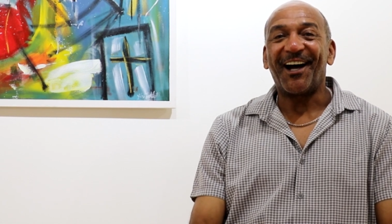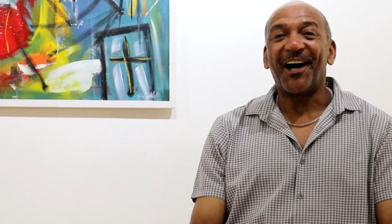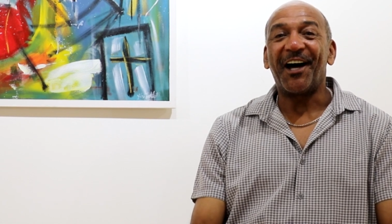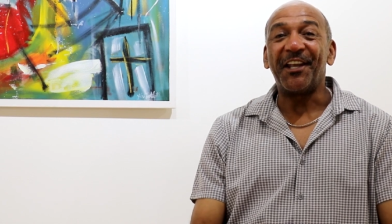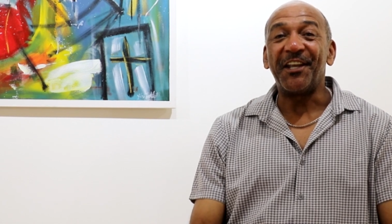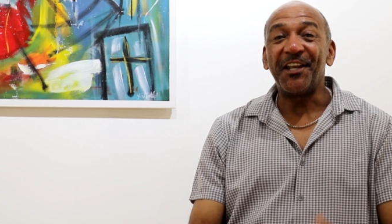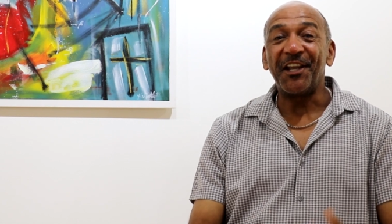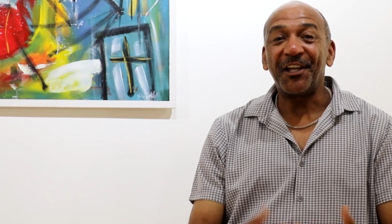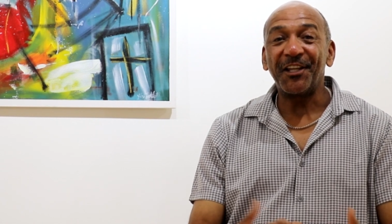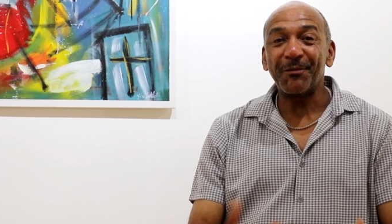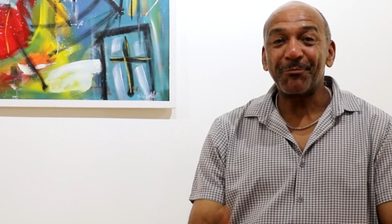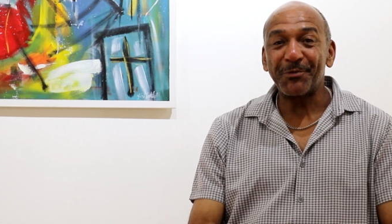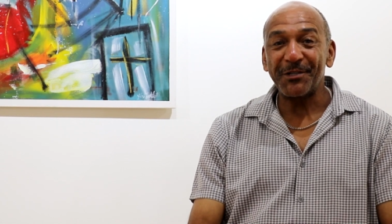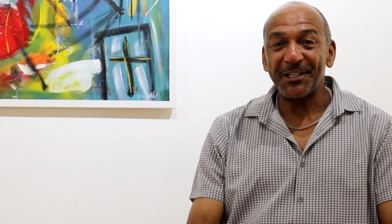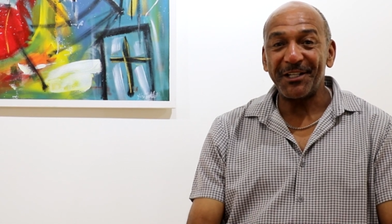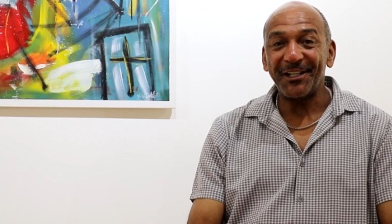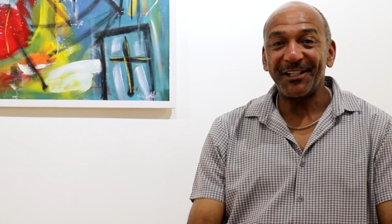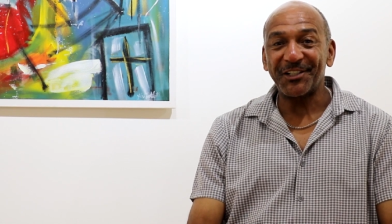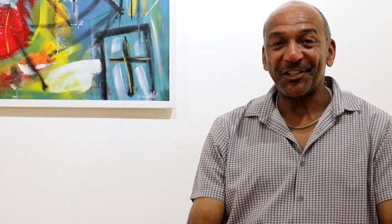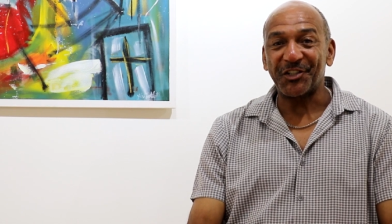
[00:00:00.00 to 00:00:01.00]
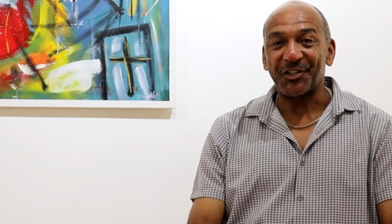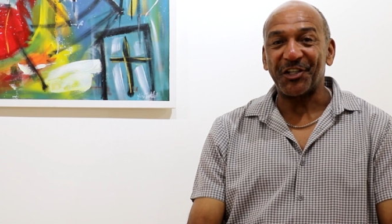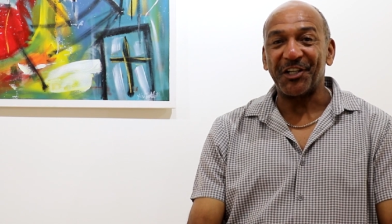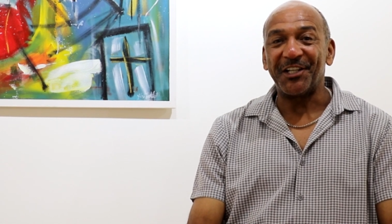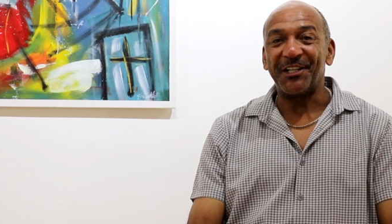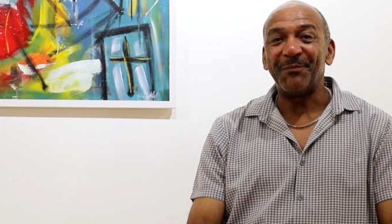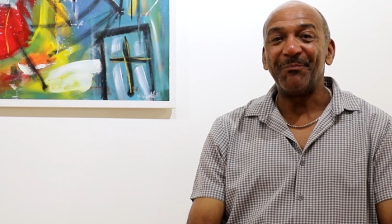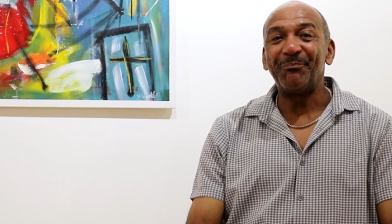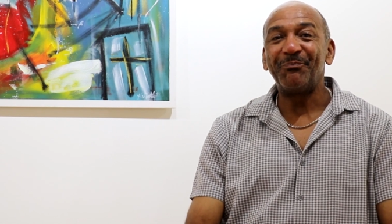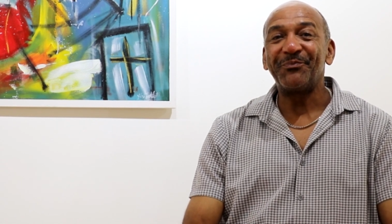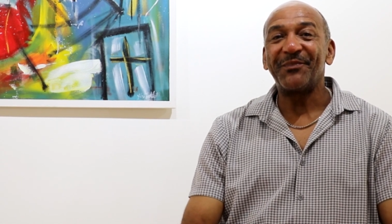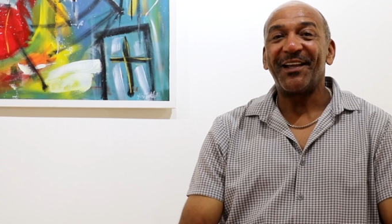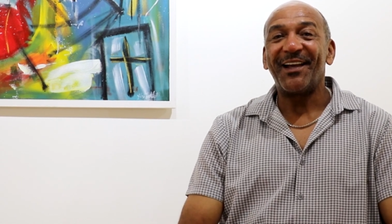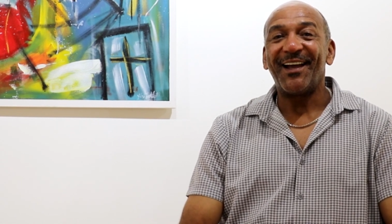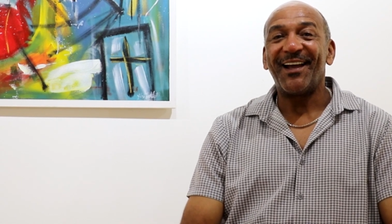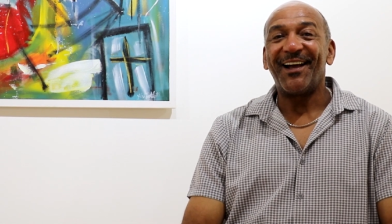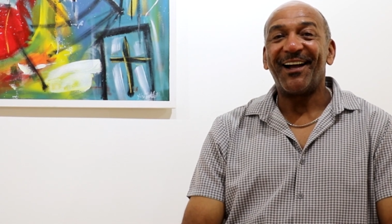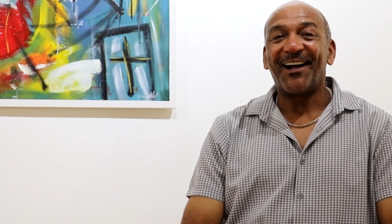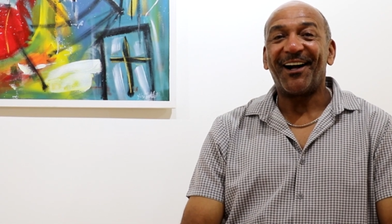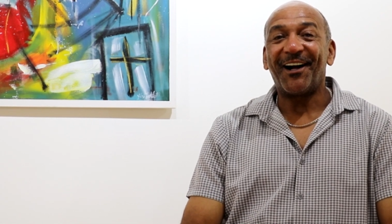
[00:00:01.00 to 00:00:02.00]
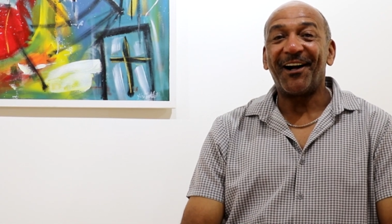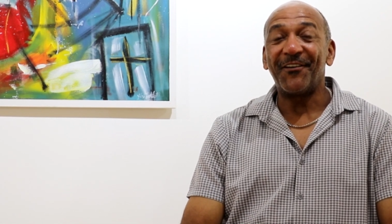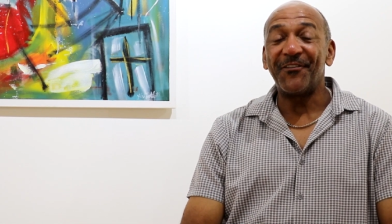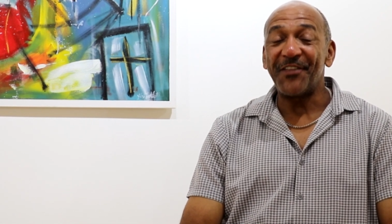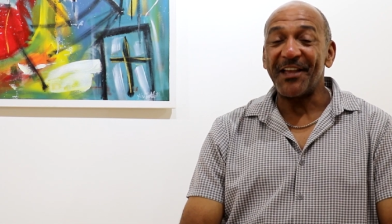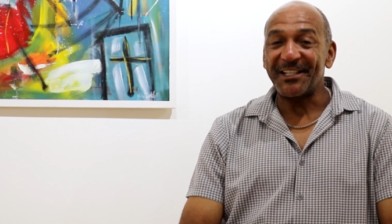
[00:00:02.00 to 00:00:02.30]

another production of